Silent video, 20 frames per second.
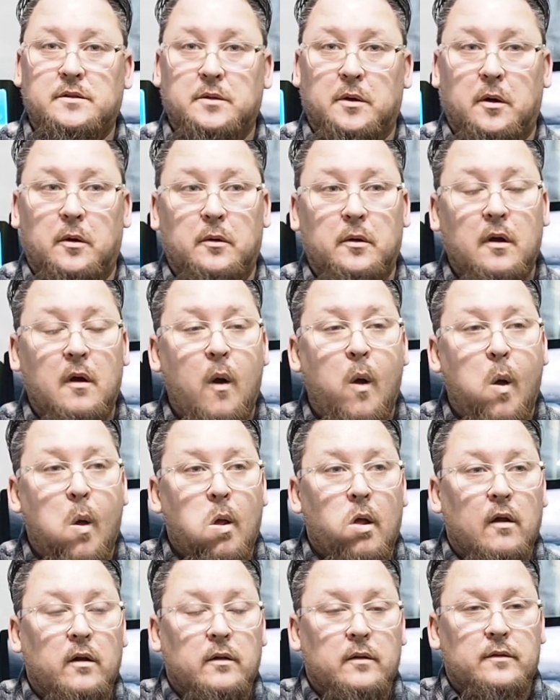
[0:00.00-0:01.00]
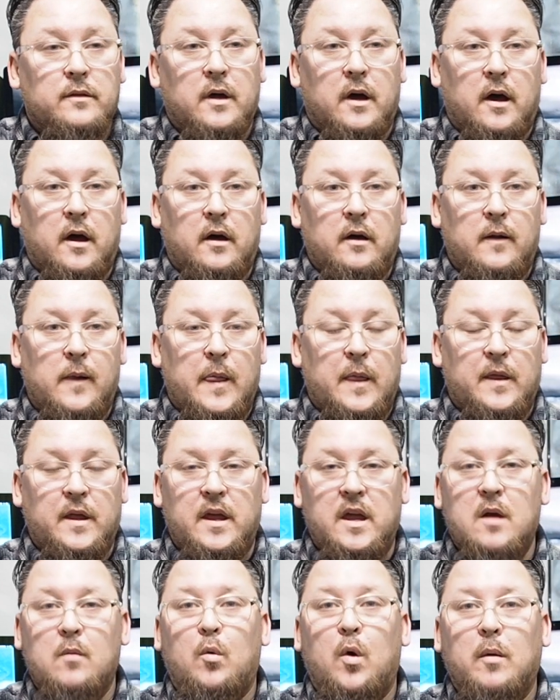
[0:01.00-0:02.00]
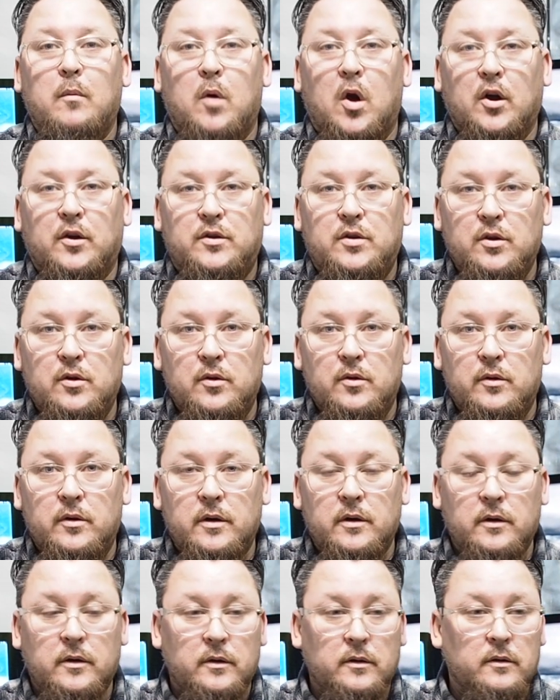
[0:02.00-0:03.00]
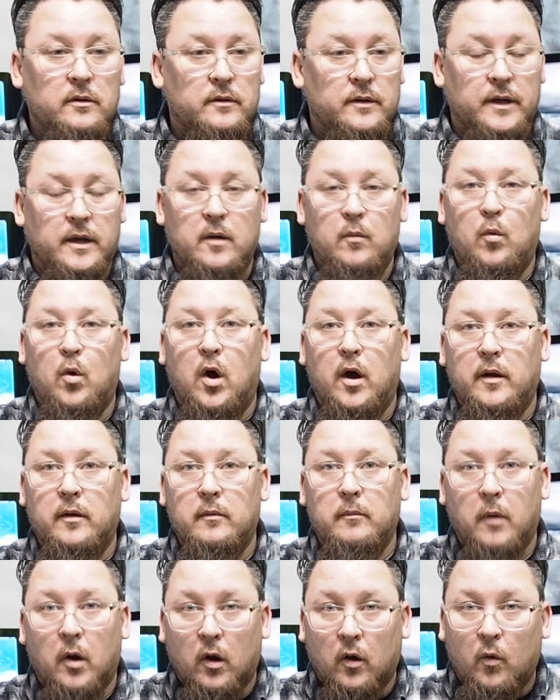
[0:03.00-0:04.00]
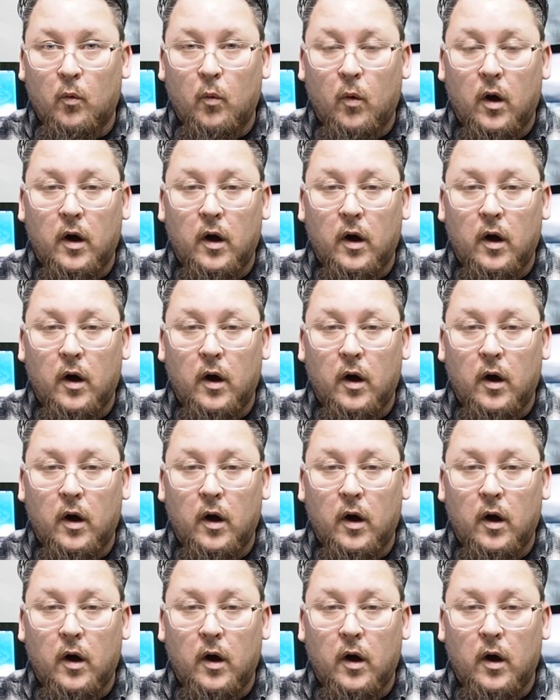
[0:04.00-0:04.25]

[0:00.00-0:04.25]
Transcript: So the E-M1 Mark II, the E-M1 Mark